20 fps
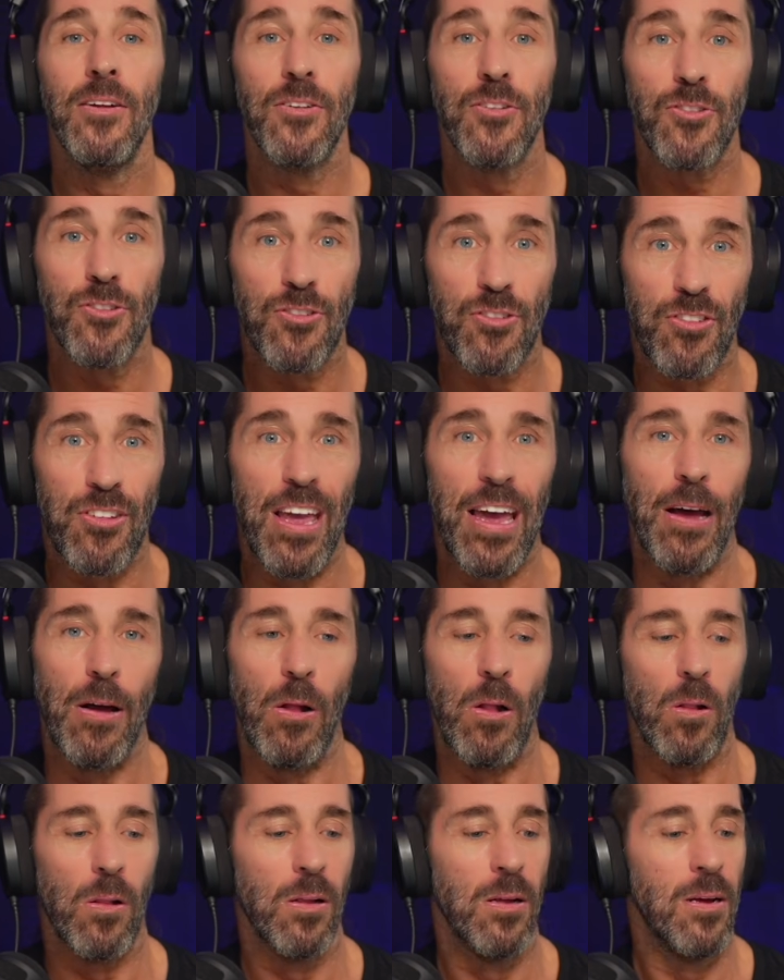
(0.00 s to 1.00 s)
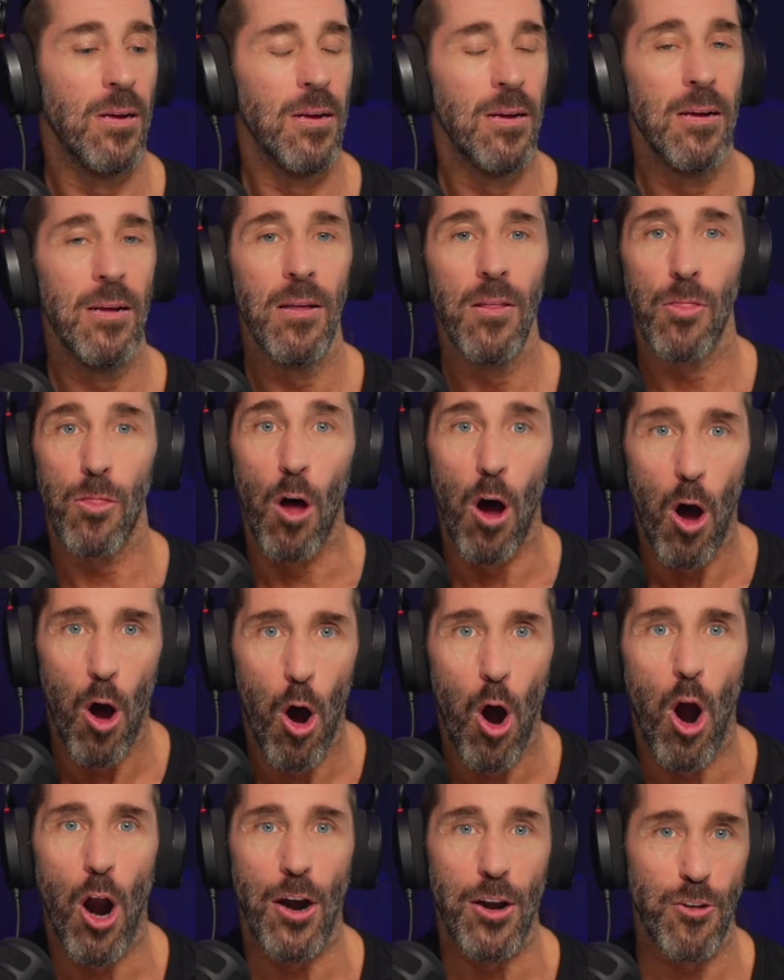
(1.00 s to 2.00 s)
still the
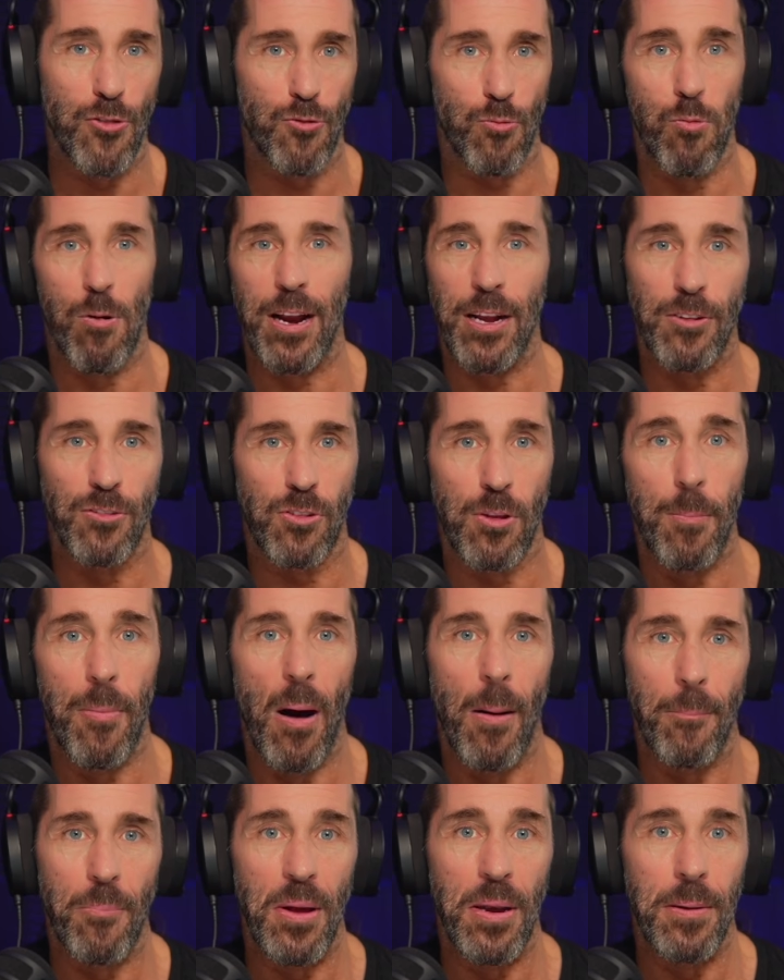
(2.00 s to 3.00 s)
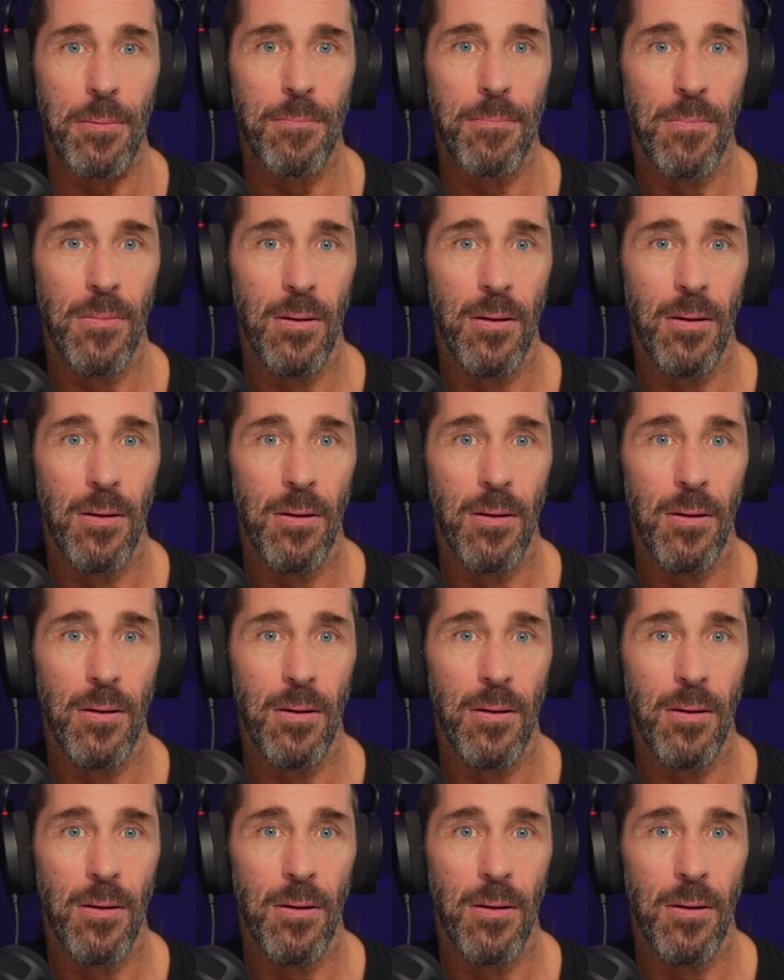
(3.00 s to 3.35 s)
hardest rings to bump in.